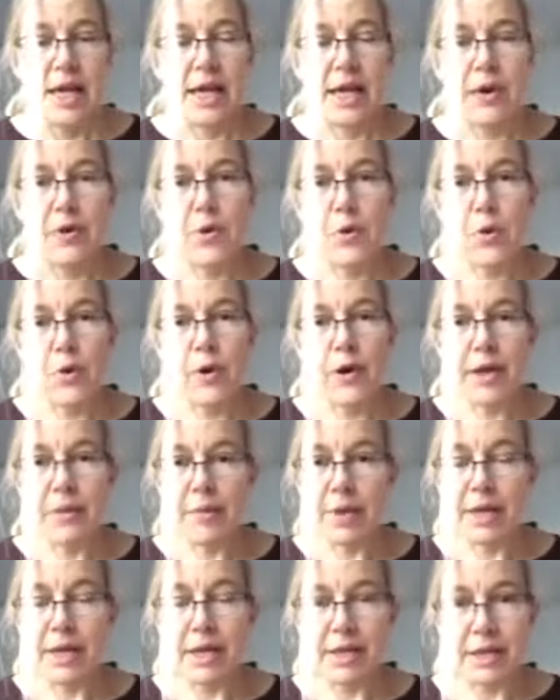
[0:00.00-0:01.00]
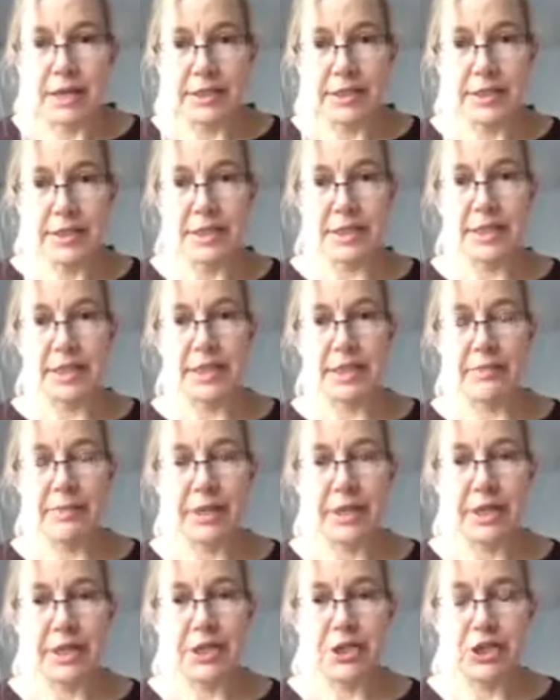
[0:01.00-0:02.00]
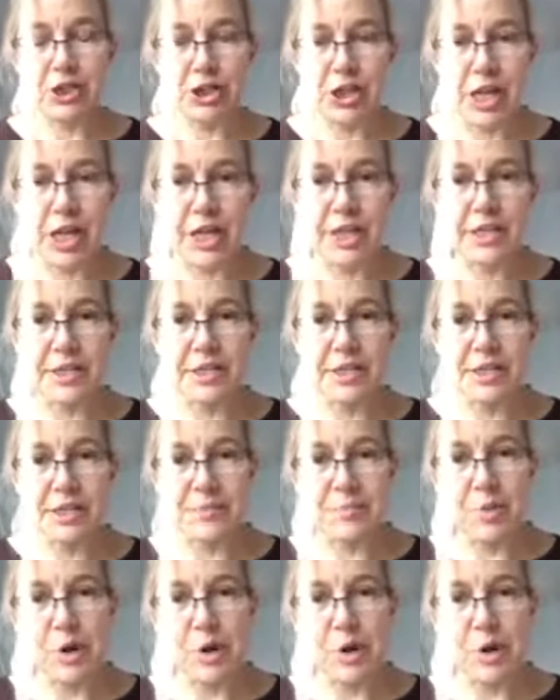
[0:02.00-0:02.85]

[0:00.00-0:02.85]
Or am I constantly being chased,